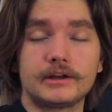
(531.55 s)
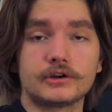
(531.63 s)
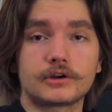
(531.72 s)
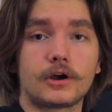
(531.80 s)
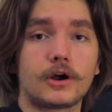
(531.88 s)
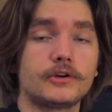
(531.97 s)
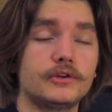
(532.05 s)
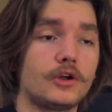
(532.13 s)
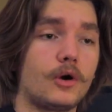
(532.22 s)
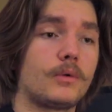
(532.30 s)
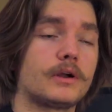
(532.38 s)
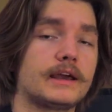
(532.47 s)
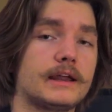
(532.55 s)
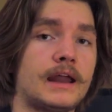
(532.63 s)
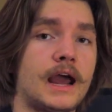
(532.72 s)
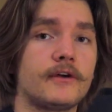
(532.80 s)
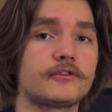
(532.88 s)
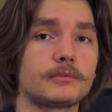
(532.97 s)
in your car and you don't want to get an
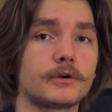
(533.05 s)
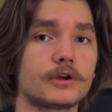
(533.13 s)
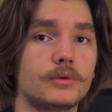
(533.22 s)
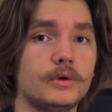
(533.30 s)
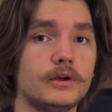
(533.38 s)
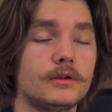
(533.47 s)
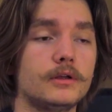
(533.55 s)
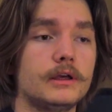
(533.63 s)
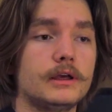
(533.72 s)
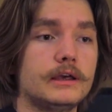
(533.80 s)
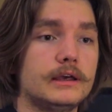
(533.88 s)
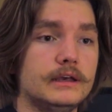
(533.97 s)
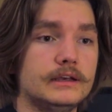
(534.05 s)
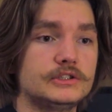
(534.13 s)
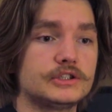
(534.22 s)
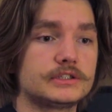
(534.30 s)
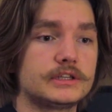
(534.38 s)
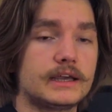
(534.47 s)
aftermarket wheel, is
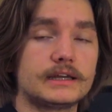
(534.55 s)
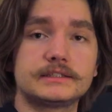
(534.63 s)
just to get a